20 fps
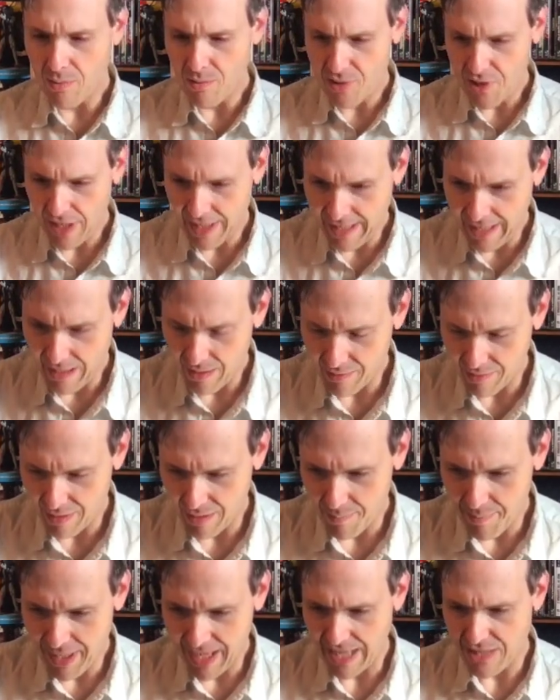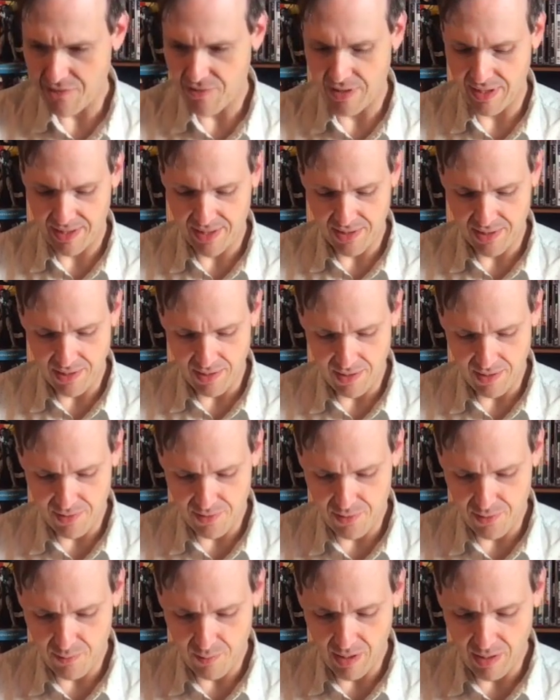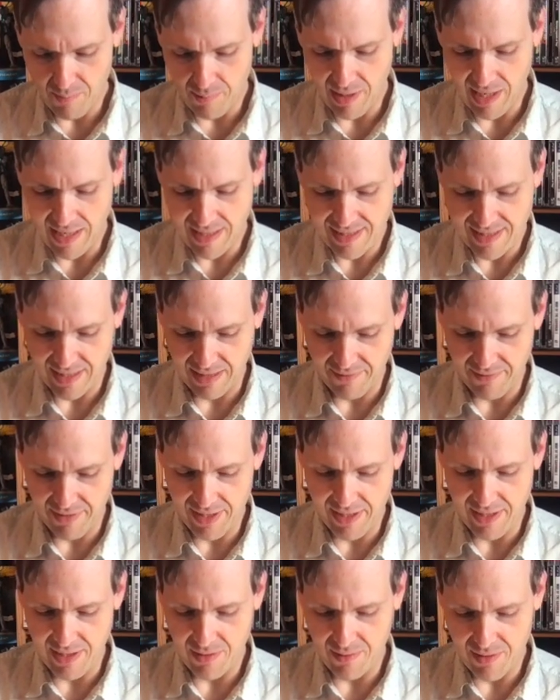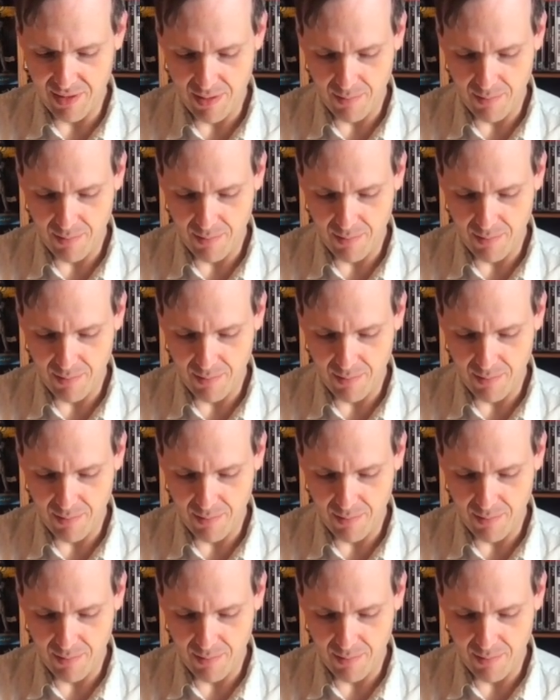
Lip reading: check out Patrick's new unboxing video.